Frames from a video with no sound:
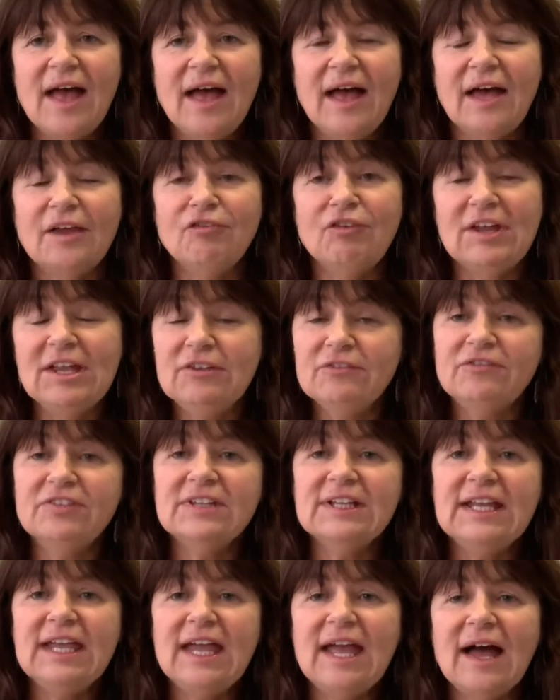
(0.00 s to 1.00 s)
And
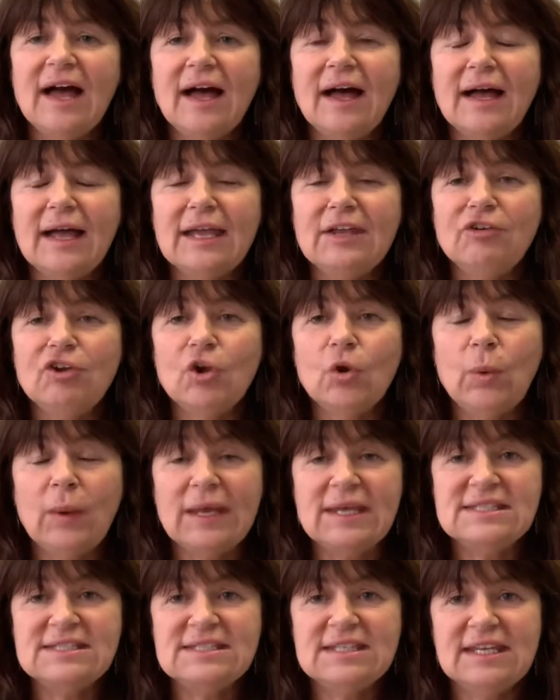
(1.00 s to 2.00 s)
rightfully I
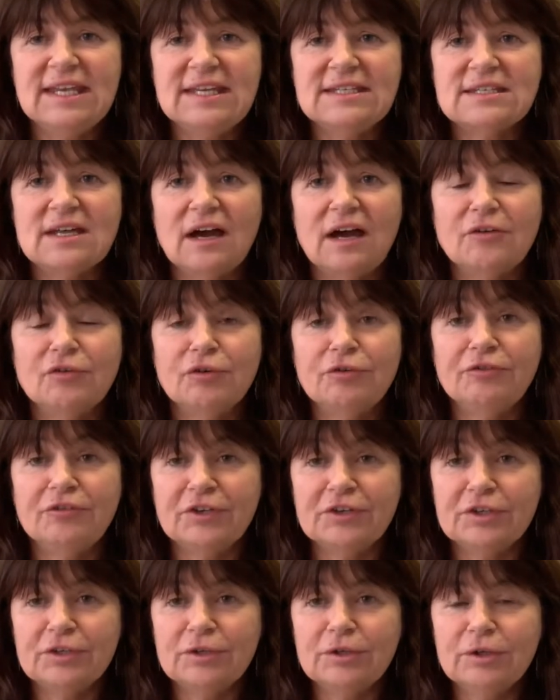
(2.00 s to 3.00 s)
requested a
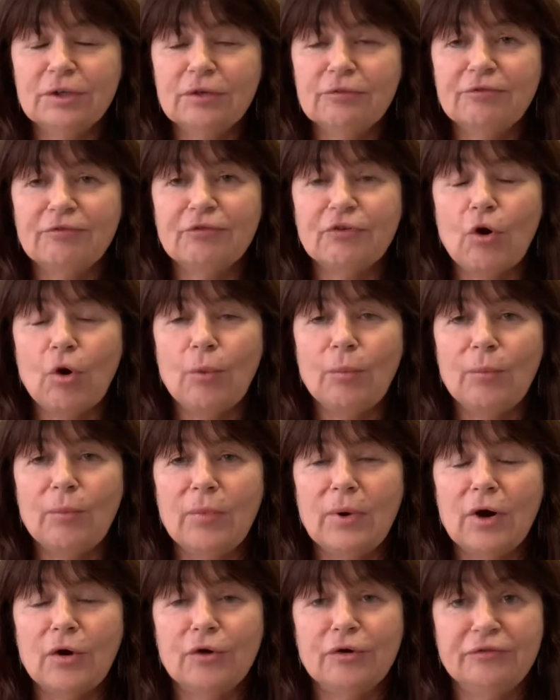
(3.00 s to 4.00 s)
referral
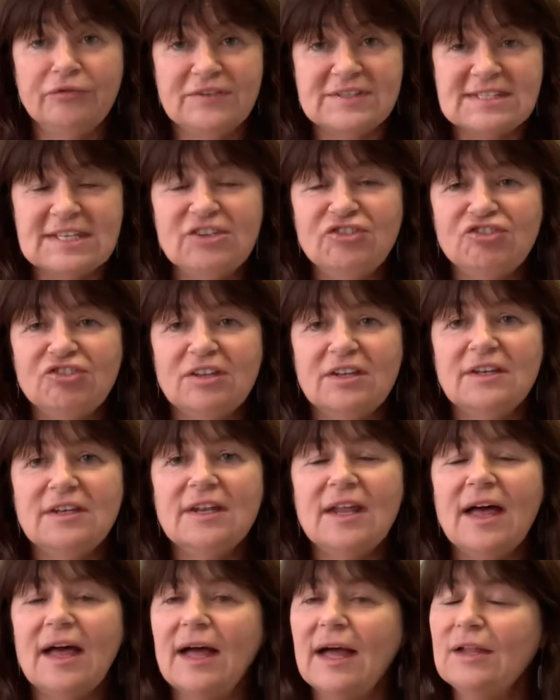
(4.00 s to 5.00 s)
from her
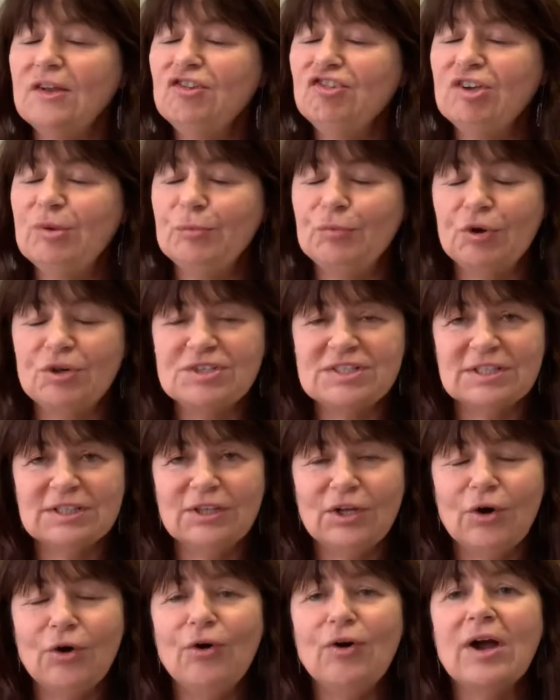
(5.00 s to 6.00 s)
physician and she brought
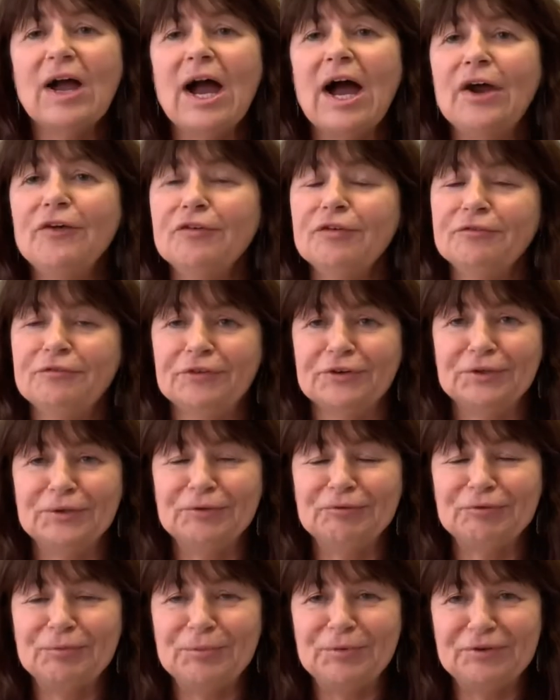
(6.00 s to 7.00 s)
along a
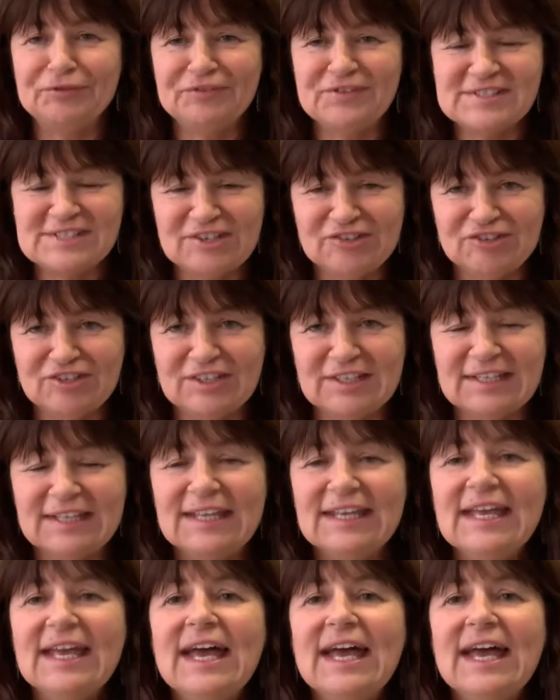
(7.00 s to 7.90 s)
referral from her physician.